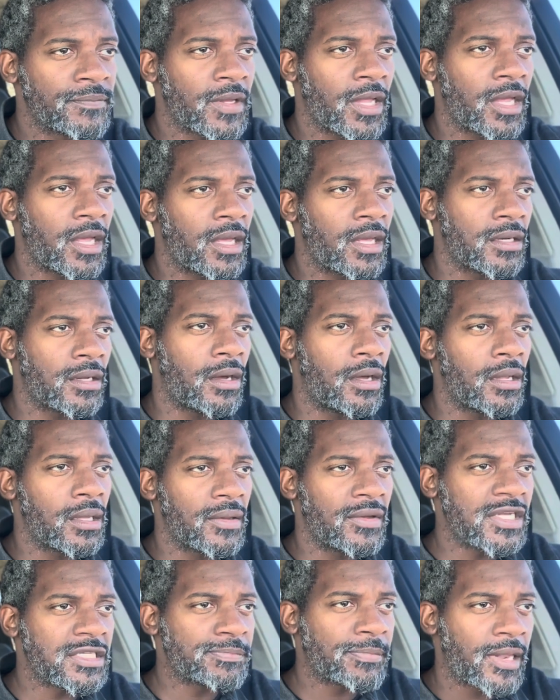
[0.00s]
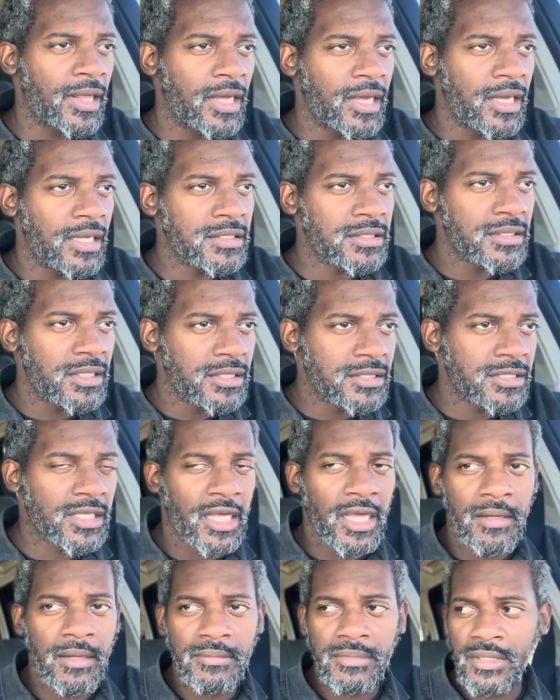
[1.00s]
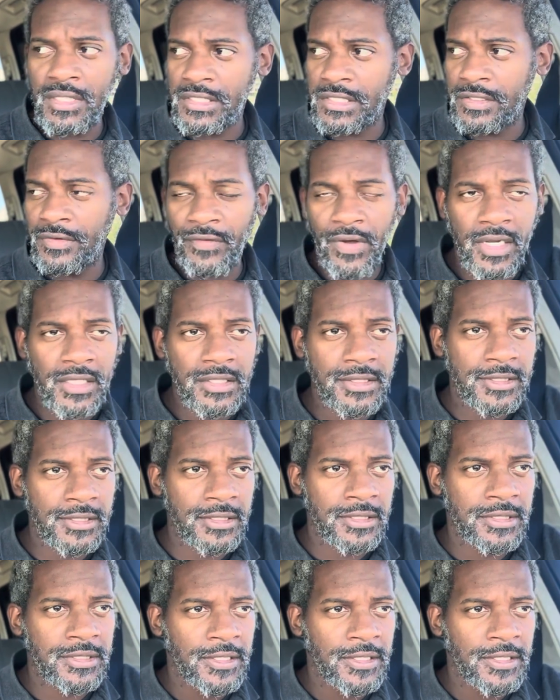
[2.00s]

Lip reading: and all of his plans and his schemes and his devices,